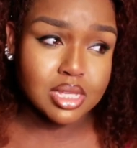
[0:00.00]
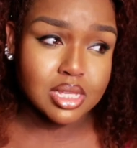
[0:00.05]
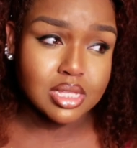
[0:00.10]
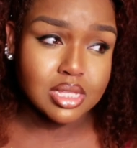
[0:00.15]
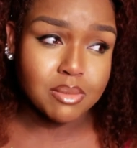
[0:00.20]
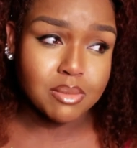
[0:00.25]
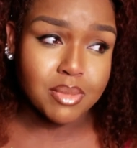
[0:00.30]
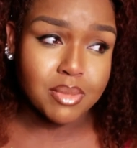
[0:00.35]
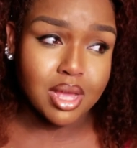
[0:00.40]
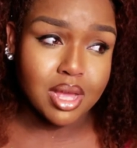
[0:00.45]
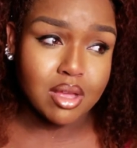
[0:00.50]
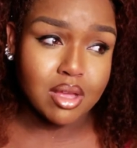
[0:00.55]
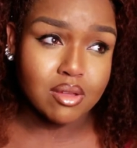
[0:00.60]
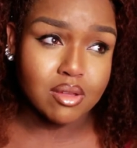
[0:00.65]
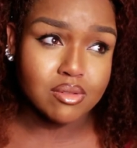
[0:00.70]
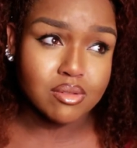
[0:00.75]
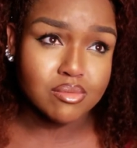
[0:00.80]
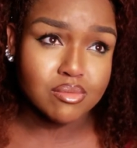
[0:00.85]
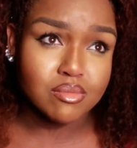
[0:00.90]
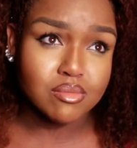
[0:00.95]
is
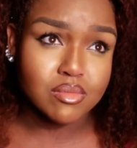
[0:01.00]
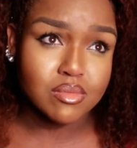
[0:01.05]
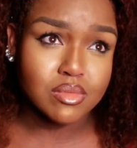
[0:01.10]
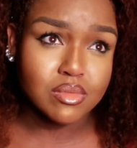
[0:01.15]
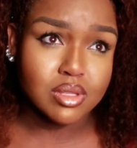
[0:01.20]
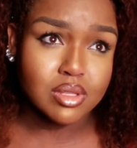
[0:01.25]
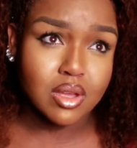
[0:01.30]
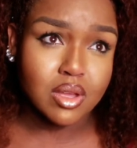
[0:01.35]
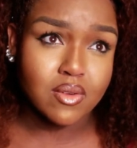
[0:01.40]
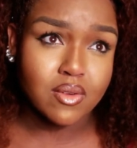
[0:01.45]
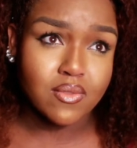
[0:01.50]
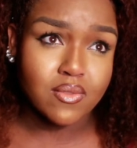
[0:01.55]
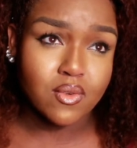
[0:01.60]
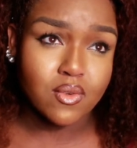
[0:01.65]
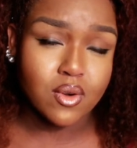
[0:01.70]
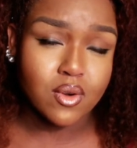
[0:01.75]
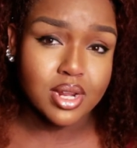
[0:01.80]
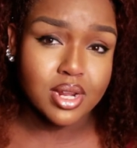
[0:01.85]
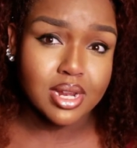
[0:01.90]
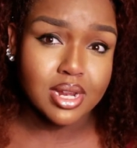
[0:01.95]
about a
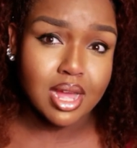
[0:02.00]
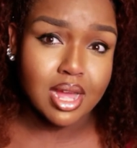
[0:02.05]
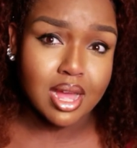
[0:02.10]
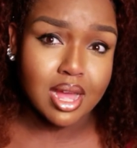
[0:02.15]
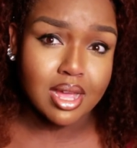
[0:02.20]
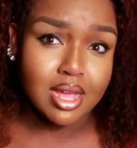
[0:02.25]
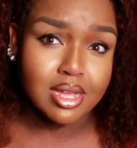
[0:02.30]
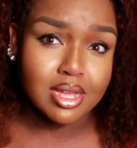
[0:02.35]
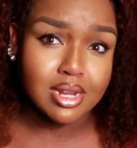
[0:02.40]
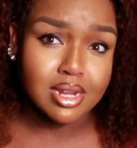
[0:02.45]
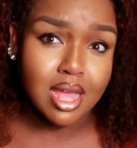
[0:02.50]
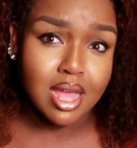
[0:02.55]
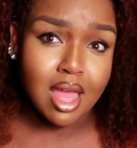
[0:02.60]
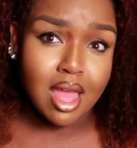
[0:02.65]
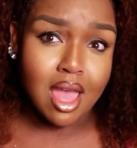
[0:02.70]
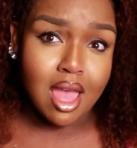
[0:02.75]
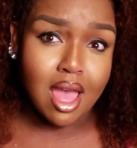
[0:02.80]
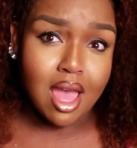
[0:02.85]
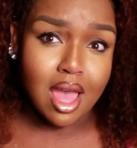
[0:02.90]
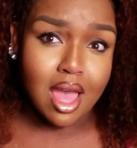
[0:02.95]
49
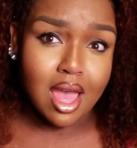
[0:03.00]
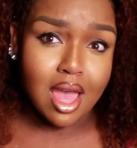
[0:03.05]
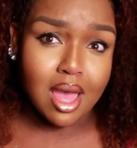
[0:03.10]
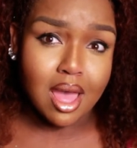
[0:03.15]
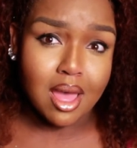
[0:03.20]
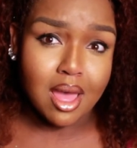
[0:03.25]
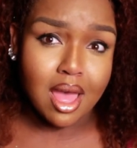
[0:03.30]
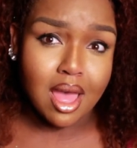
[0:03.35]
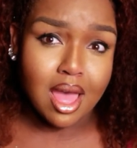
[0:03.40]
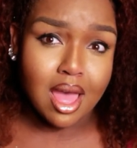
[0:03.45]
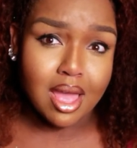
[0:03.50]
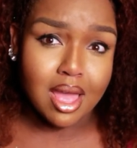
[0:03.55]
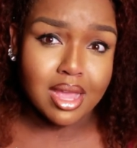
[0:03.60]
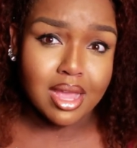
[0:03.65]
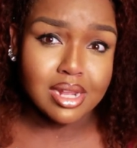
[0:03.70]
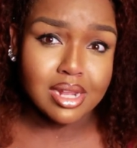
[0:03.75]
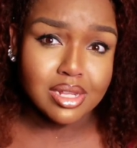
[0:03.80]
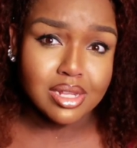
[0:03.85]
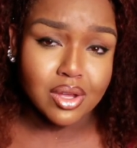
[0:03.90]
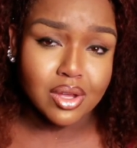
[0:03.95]

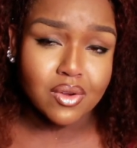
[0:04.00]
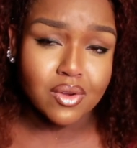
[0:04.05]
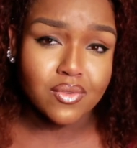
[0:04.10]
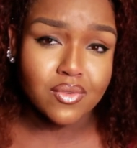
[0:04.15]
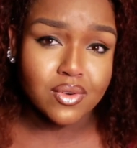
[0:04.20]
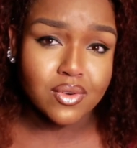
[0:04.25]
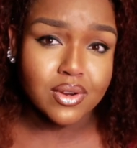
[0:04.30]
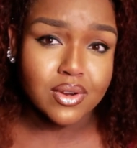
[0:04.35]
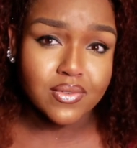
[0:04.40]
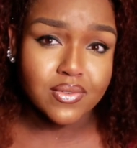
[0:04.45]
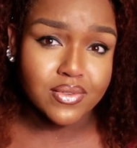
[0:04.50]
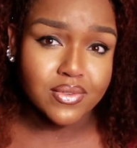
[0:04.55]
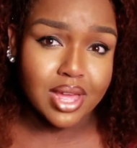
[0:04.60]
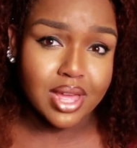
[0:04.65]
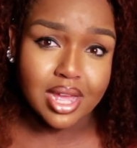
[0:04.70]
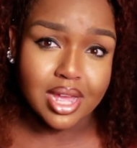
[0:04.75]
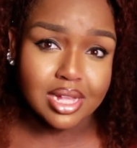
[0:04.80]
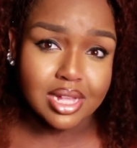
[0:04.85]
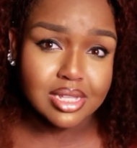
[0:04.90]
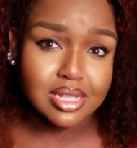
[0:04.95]
I know for a
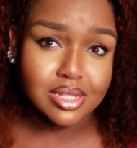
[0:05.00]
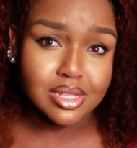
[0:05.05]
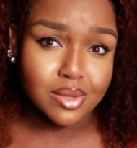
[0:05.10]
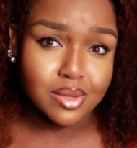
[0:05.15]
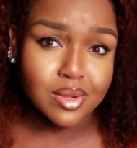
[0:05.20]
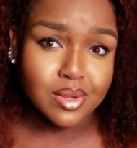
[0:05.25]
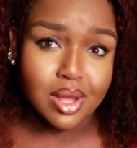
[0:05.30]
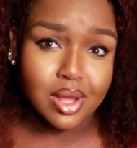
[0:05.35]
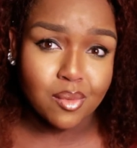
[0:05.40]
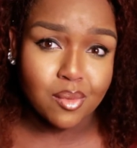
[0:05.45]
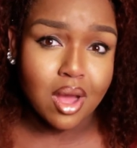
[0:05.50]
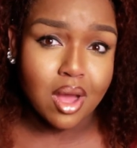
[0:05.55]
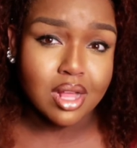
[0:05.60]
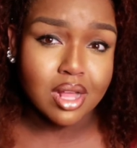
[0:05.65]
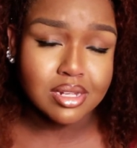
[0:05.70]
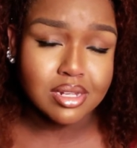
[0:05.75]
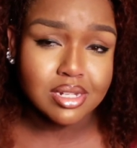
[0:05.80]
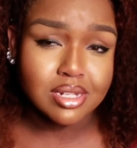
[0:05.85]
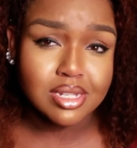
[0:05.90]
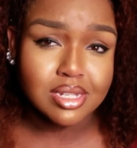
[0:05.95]
fact when I
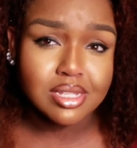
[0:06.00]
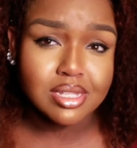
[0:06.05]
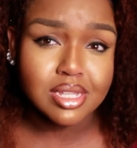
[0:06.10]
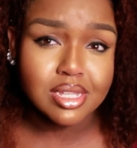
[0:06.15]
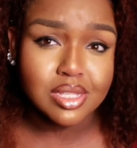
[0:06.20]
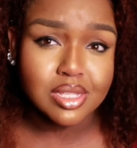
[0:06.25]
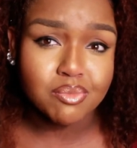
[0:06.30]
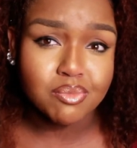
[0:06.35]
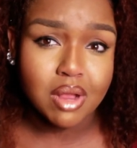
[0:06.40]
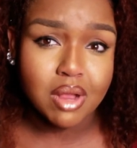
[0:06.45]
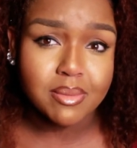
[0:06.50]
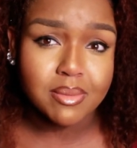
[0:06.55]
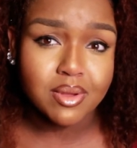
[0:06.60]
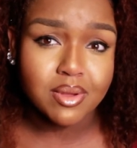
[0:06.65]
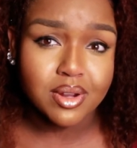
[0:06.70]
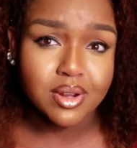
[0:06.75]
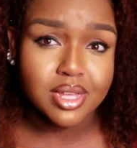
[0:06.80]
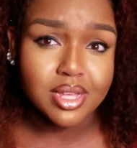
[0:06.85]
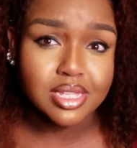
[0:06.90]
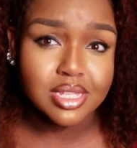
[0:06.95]
wash this it's probably
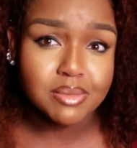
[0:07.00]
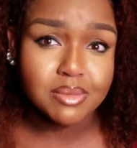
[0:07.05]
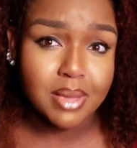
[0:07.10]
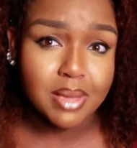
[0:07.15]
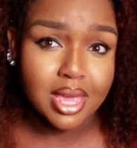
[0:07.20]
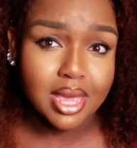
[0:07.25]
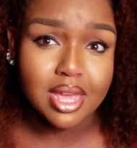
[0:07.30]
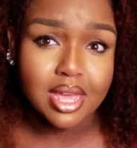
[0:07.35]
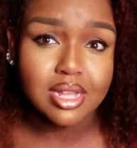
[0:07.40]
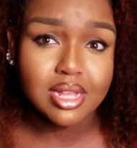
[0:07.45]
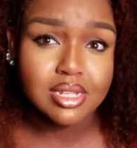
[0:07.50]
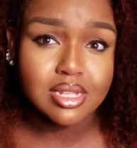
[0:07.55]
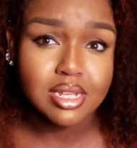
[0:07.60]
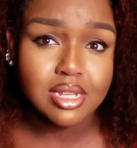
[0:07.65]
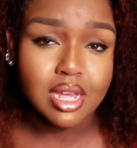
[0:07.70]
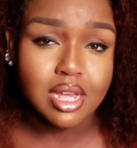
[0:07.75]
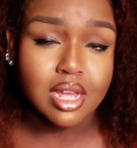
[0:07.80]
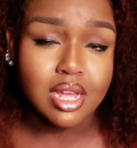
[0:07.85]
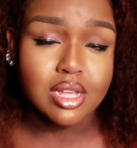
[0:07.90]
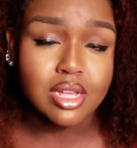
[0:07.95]
going to expand
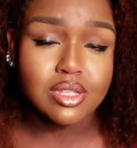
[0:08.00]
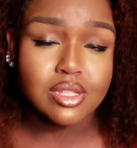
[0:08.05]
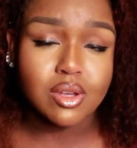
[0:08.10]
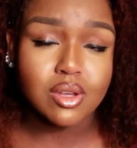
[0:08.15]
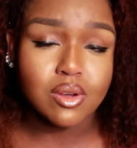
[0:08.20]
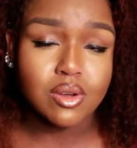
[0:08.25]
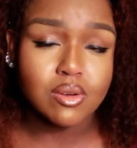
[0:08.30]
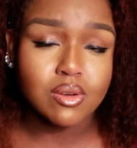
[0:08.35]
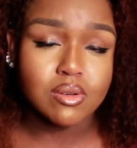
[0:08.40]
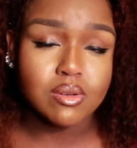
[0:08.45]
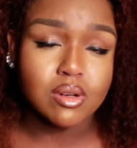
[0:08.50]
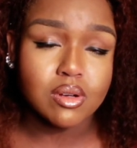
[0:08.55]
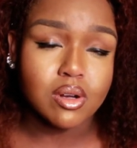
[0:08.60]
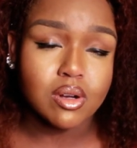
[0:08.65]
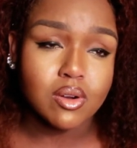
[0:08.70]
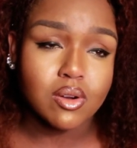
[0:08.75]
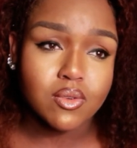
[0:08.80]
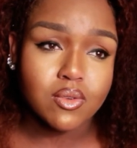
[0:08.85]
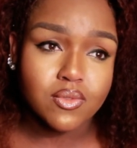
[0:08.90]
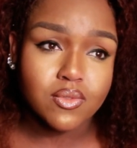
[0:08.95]
so
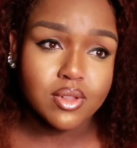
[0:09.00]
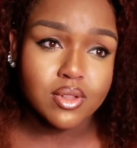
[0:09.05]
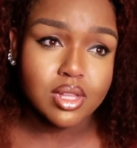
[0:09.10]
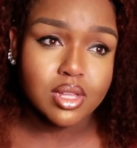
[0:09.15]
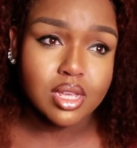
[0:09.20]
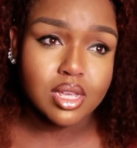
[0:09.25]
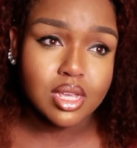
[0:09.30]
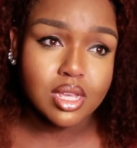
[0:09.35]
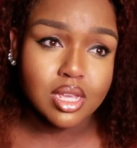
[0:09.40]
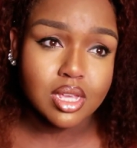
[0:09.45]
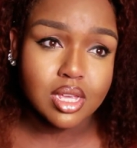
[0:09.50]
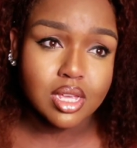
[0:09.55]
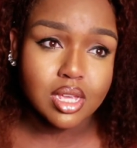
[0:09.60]
hopefully